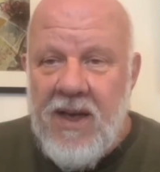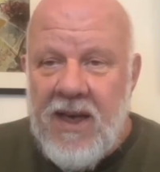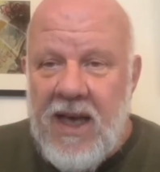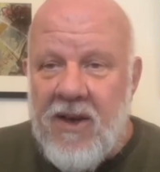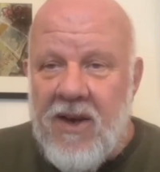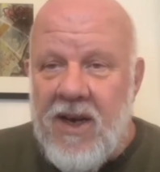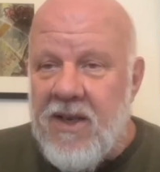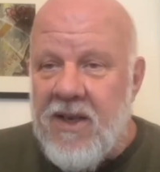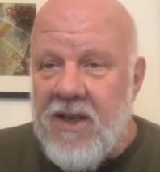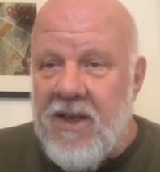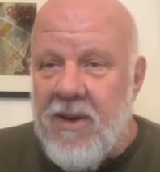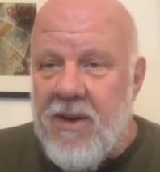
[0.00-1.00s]
calculators
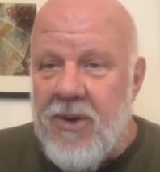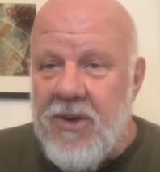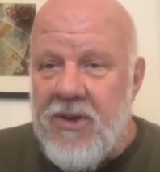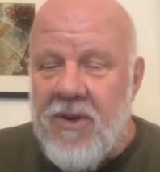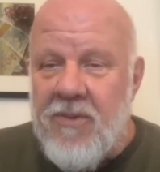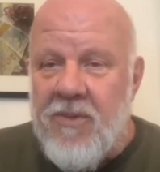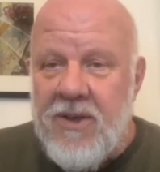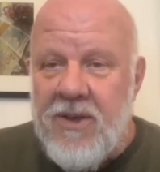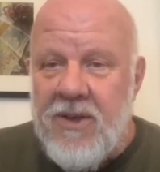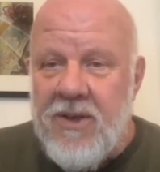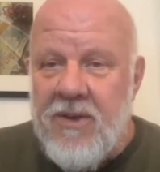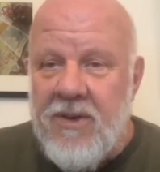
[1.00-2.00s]
and computer software
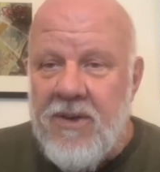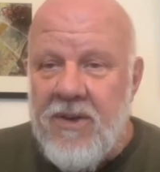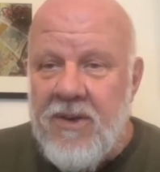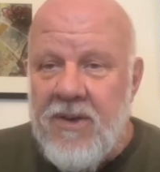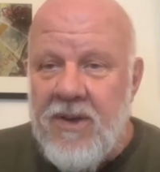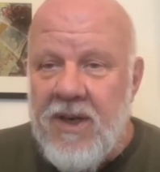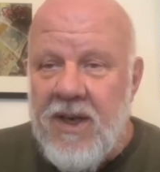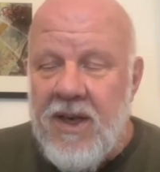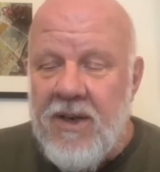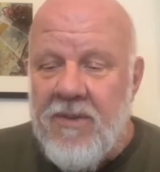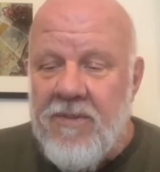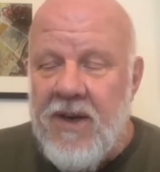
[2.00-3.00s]
to
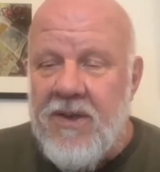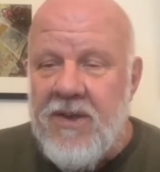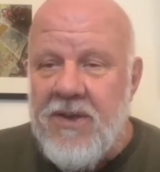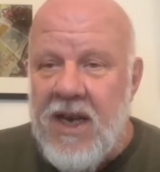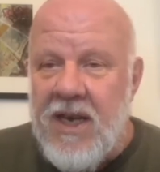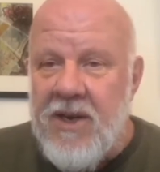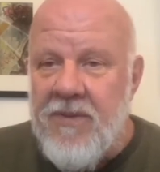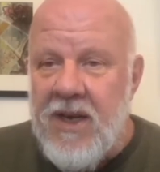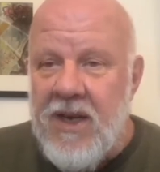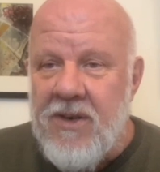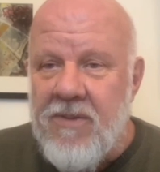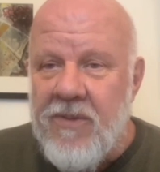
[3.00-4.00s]
find the standard
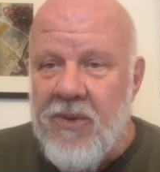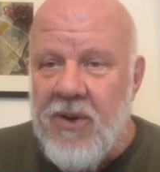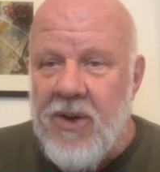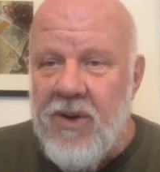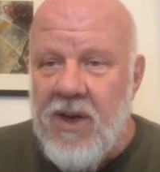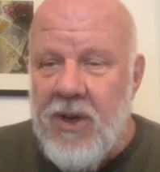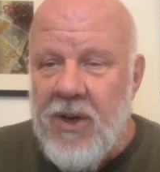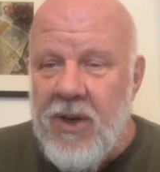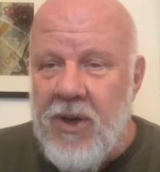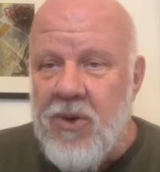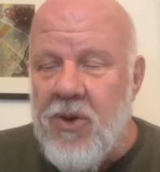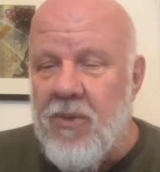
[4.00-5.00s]
deviation for you. But you
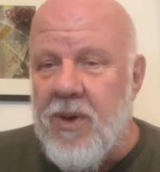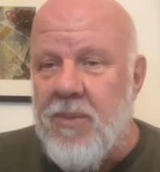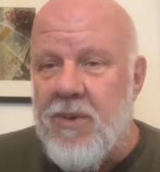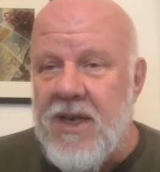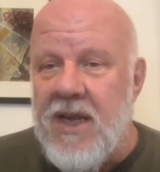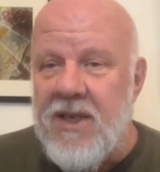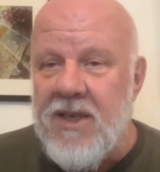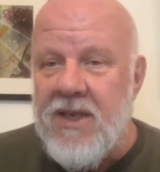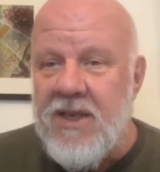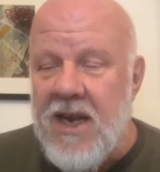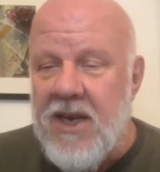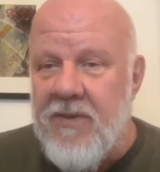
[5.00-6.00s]
would normally present the
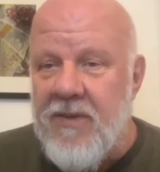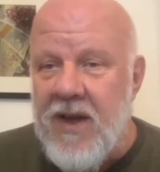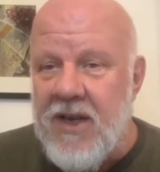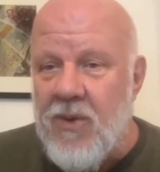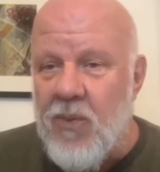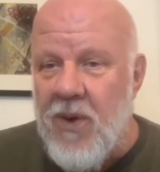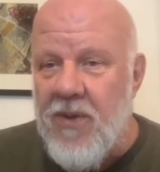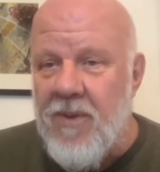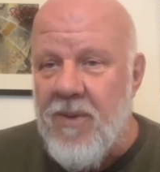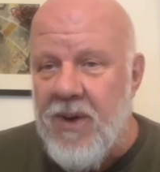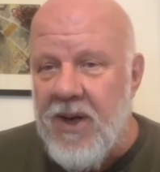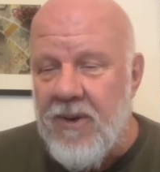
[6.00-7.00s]
standard deviation with the
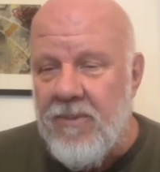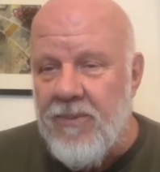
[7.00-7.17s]
mean.